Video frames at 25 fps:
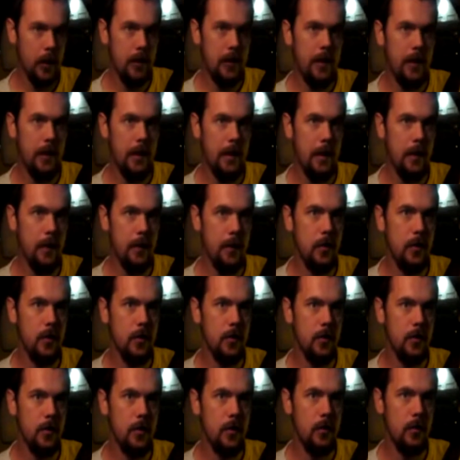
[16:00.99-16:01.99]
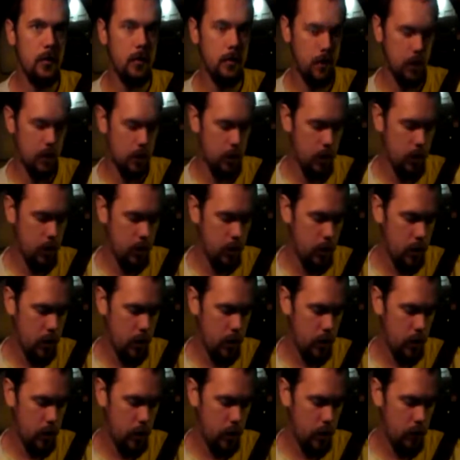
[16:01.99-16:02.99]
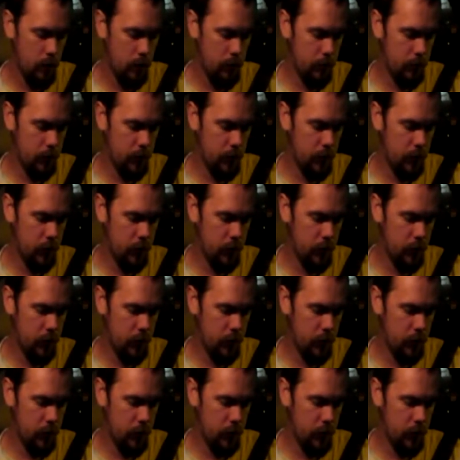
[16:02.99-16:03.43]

it did have a huge circle. Do